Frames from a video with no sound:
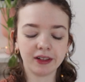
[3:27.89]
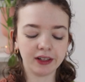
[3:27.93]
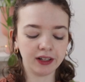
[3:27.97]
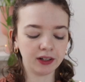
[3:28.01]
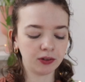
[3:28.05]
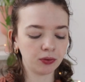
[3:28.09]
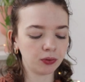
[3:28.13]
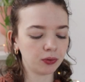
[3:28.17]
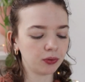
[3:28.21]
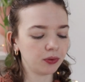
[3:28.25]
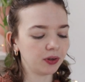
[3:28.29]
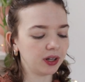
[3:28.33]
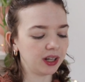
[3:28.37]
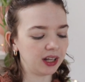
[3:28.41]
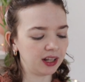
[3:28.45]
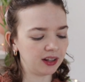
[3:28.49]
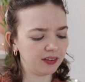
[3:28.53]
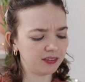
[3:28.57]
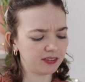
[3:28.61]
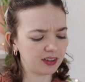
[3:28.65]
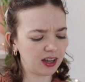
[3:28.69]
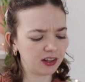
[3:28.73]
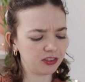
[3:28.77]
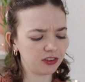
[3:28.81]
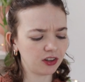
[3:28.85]
needle
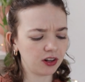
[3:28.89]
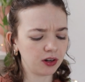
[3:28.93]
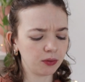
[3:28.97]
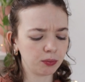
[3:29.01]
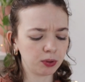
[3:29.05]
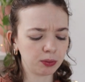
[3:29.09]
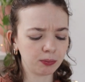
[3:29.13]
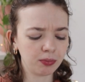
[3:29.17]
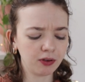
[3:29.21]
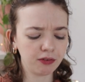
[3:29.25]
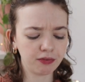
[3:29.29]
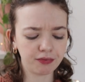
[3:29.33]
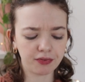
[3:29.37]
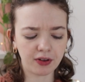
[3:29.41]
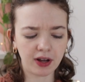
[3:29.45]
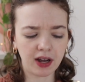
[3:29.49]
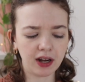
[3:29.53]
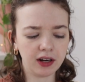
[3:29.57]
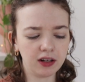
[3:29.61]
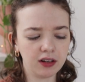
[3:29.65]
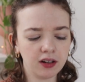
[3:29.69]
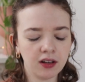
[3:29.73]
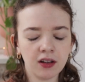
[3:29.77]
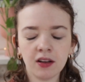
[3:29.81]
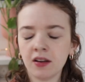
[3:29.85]
and I thought it would be
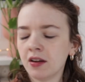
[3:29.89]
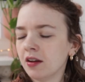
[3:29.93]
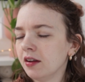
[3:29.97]
fine